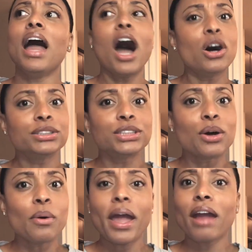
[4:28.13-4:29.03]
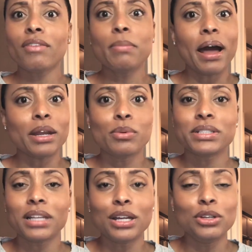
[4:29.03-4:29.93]
Also, everybody
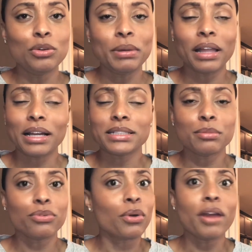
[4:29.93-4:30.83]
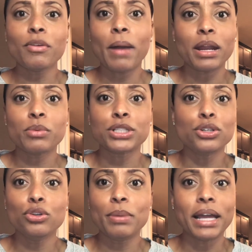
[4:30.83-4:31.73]
was a newbie. Like I said before, everybody was a
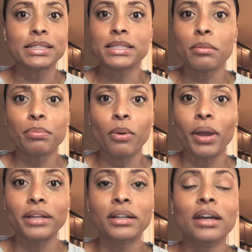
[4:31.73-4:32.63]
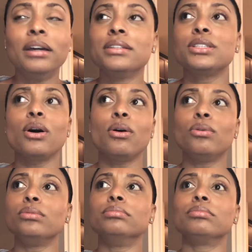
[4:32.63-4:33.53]
newbie at some point.
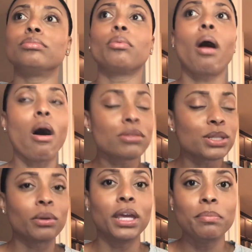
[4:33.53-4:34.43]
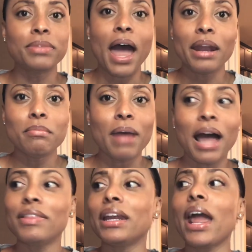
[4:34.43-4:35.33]
So also keep that in
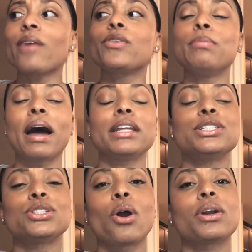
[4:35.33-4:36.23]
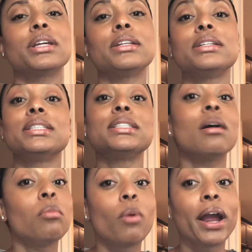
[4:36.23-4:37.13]
mind, that everybody started
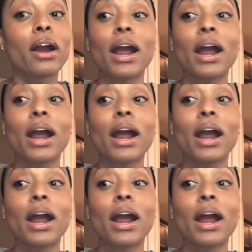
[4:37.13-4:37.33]
somewhere.